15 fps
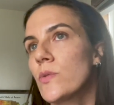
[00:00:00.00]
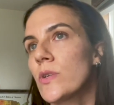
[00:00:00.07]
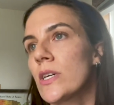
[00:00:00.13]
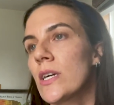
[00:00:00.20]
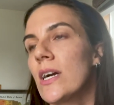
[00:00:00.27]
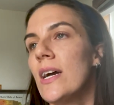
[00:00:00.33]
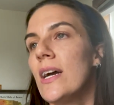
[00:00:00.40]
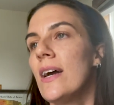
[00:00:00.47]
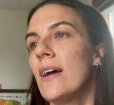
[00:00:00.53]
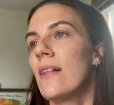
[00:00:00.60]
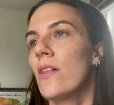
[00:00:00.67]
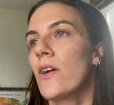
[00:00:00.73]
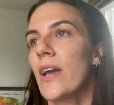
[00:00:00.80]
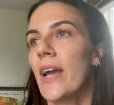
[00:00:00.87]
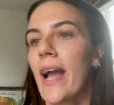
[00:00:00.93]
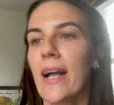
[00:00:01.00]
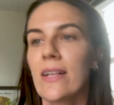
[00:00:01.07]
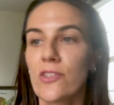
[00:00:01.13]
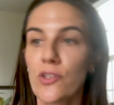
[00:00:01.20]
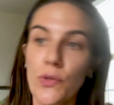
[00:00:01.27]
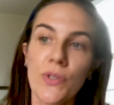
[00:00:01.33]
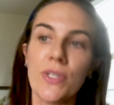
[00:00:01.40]
We're looking
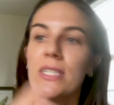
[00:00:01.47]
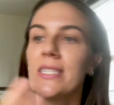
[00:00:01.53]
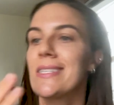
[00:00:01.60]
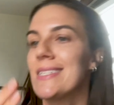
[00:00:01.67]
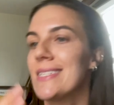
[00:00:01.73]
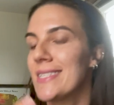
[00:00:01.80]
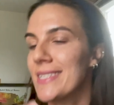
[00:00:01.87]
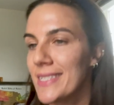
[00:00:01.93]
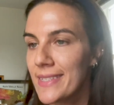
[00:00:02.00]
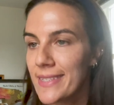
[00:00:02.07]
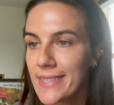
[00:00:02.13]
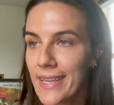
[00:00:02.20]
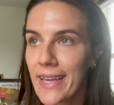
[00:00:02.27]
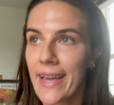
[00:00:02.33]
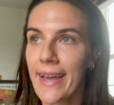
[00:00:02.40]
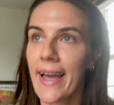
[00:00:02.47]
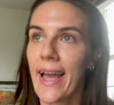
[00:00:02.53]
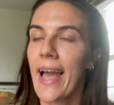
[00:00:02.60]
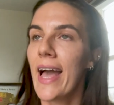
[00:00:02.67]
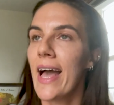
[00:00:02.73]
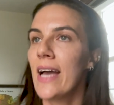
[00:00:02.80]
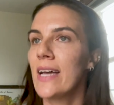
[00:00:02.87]
at stool consistency
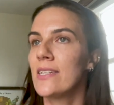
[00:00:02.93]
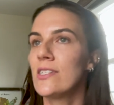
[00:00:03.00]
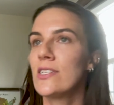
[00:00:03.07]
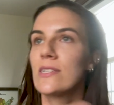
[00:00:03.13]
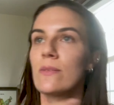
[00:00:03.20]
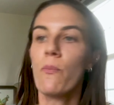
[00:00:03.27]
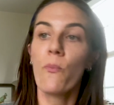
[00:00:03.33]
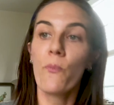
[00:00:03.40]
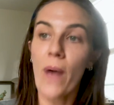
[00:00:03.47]
and